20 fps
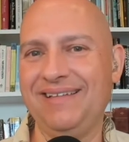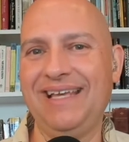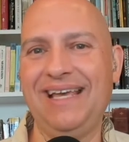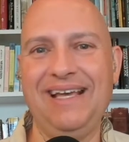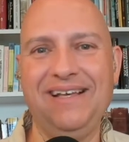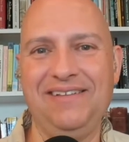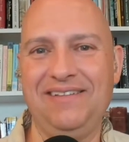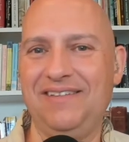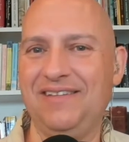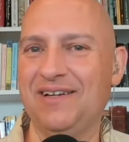
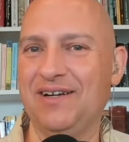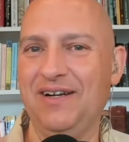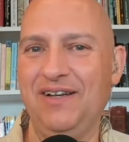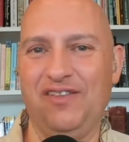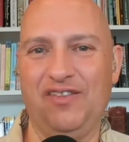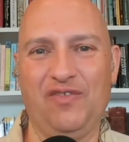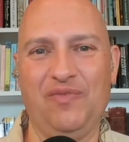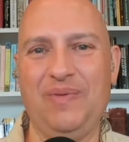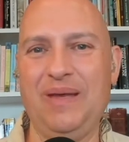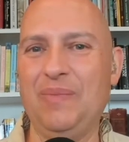case
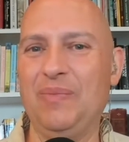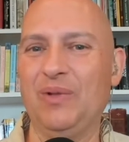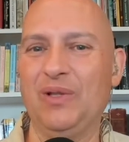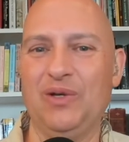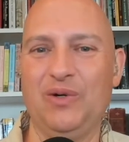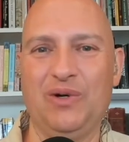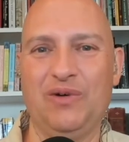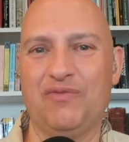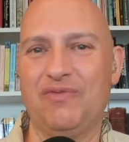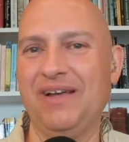series of people
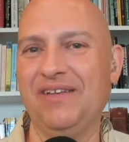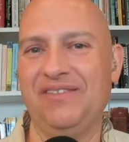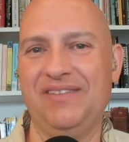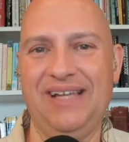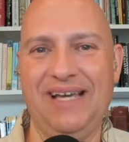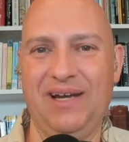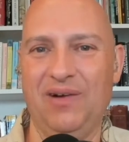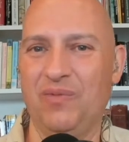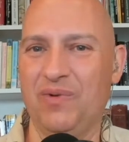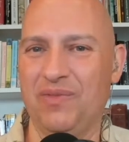who have
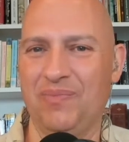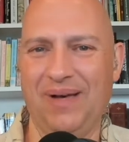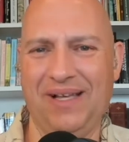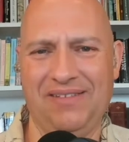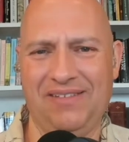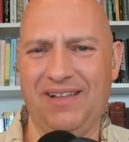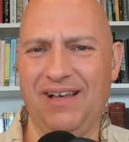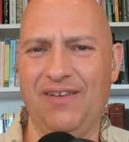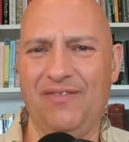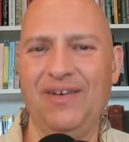resonated with my
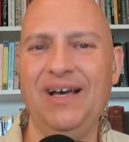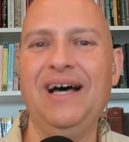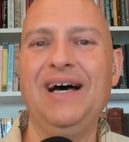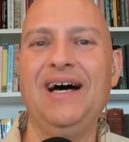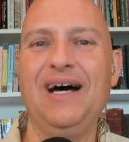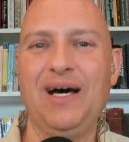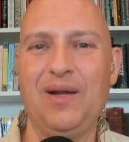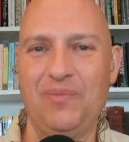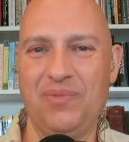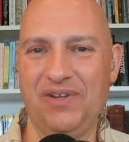
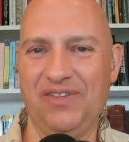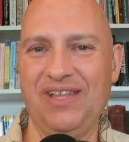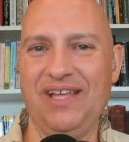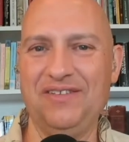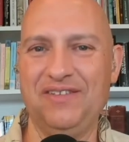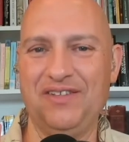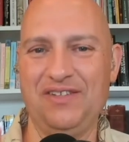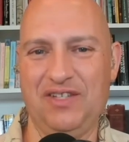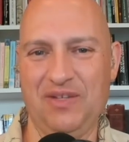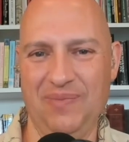stuff and
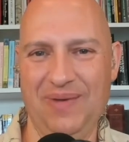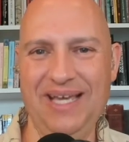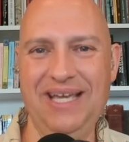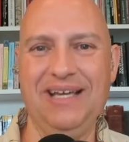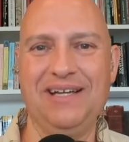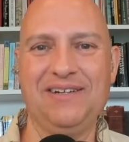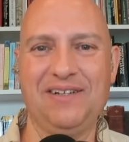presented to me,